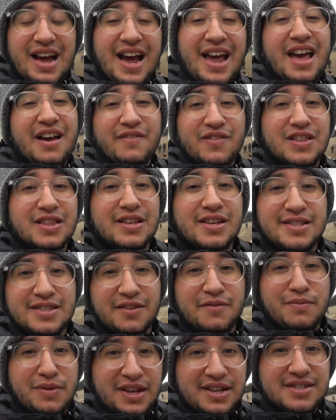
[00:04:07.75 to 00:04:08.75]
I have a list
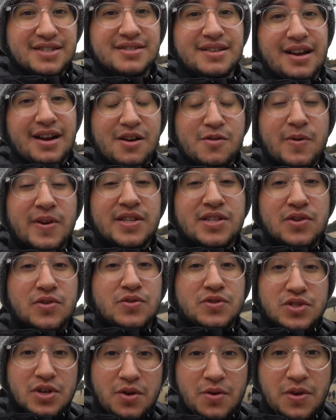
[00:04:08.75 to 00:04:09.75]
of places that I want
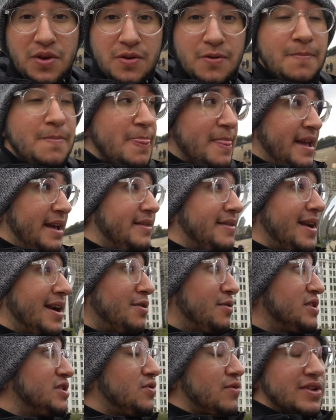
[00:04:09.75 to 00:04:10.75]
to show you and that I
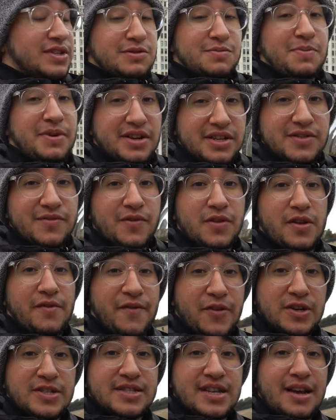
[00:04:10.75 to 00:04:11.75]
want to experience for the
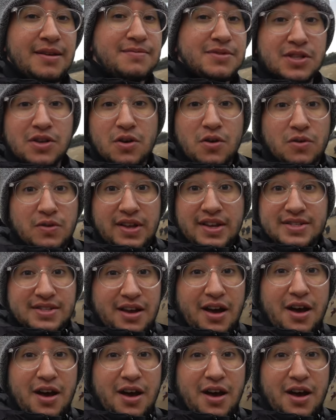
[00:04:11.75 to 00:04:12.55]
first time, so let's